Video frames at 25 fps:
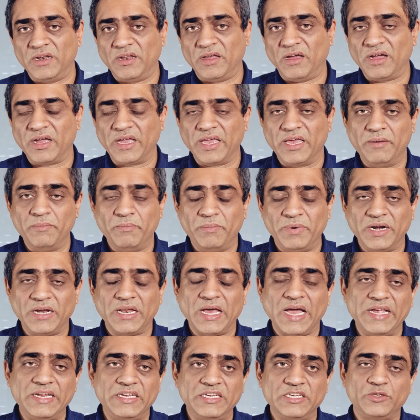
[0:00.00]
the login,
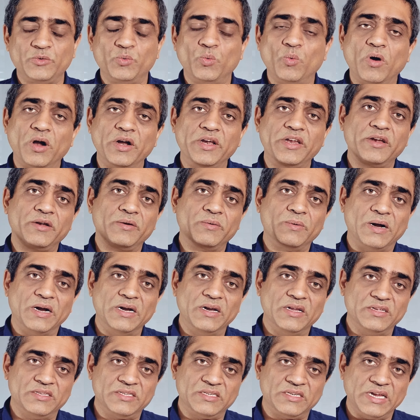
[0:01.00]
but I just want you to
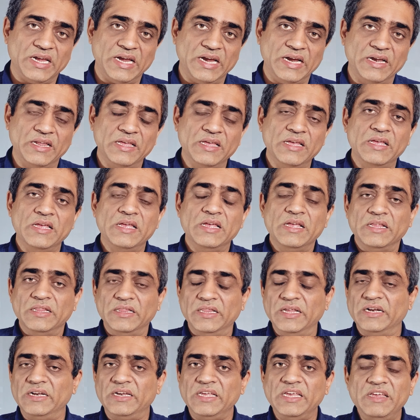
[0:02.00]
understand
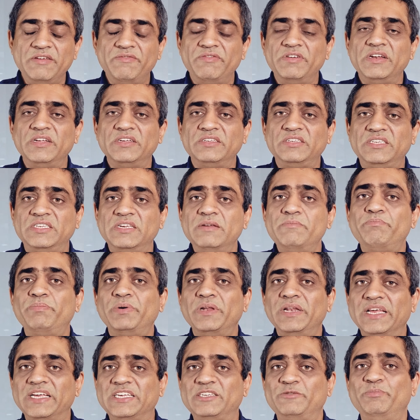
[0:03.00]
that even a
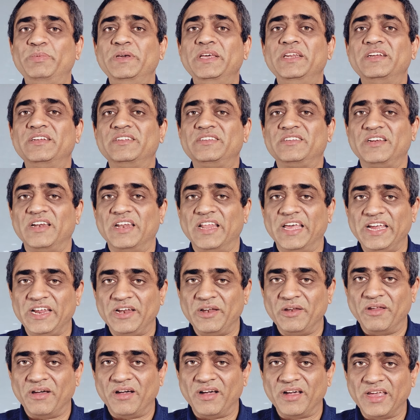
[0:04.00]
simple experience
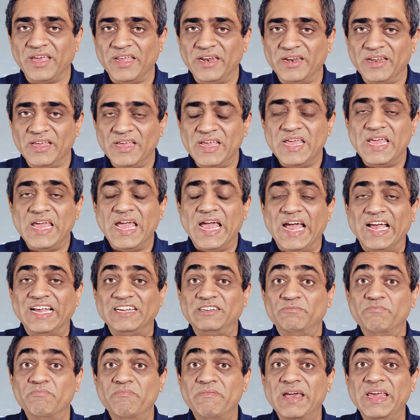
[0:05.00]
like login
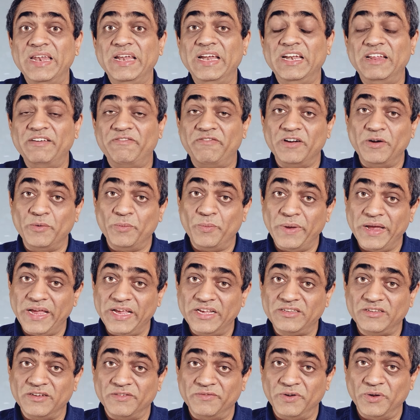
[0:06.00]
has many different
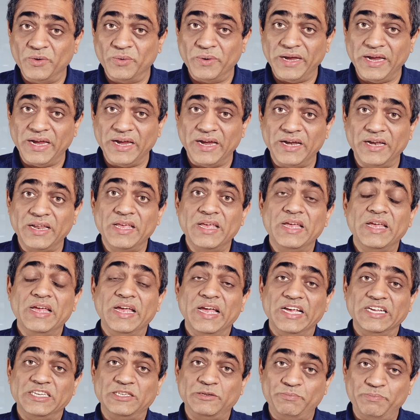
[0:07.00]
ways of doing it,
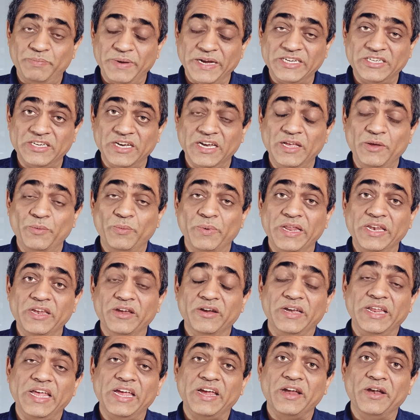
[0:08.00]
especially when
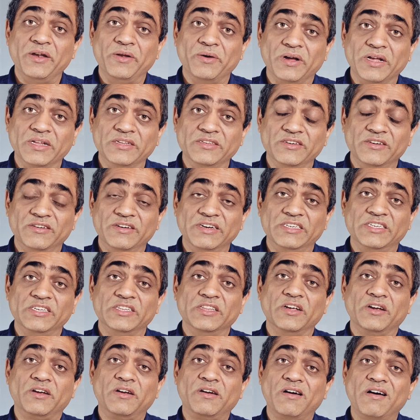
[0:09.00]
you take into
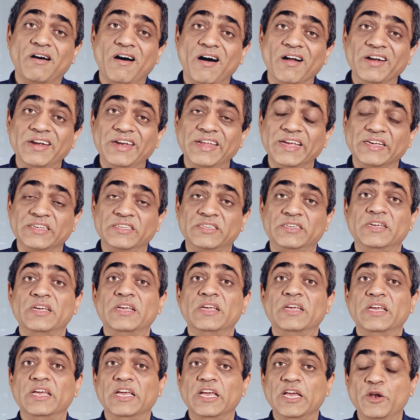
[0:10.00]
consideration the context
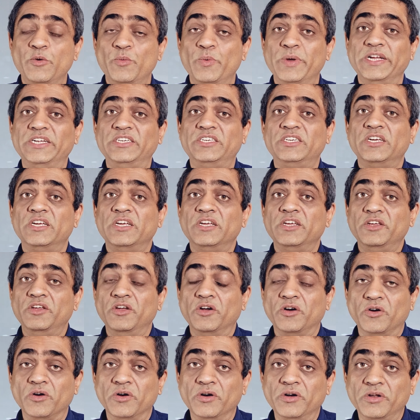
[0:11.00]
in which
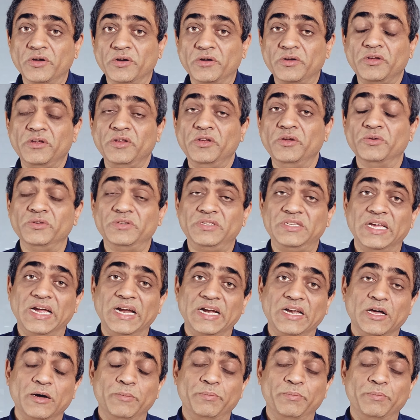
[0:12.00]
you're going to use that